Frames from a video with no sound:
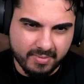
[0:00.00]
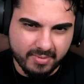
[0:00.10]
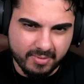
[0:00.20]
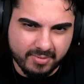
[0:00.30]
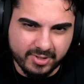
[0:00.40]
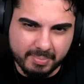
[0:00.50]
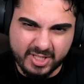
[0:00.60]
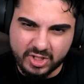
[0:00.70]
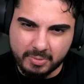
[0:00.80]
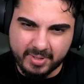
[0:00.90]
Oh, you, be
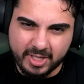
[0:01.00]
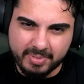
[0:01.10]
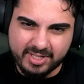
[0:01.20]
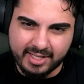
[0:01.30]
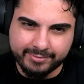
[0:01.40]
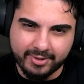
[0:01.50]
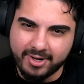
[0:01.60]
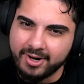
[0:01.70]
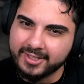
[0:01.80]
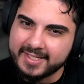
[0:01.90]
you better be careful.
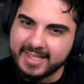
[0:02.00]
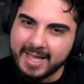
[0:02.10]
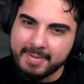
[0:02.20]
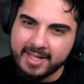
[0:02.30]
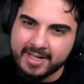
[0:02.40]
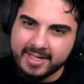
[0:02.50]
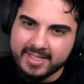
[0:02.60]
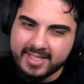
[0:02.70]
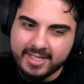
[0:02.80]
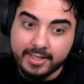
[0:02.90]
Oh, the stamina.
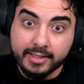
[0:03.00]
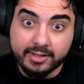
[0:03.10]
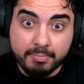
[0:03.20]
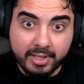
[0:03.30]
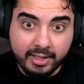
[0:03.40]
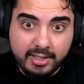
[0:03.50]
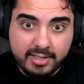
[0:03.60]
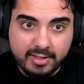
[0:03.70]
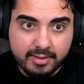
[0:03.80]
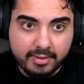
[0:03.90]
He didn't parry?
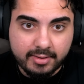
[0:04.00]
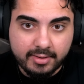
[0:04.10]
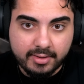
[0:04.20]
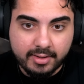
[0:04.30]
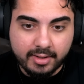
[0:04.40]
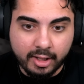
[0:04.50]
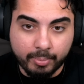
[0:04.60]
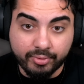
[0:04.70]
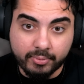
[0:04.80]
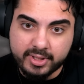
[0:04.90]
Oh,
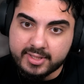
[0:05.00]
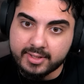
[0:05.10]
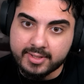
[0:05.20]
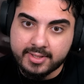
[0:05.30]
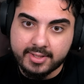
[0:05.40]
bro, what is this?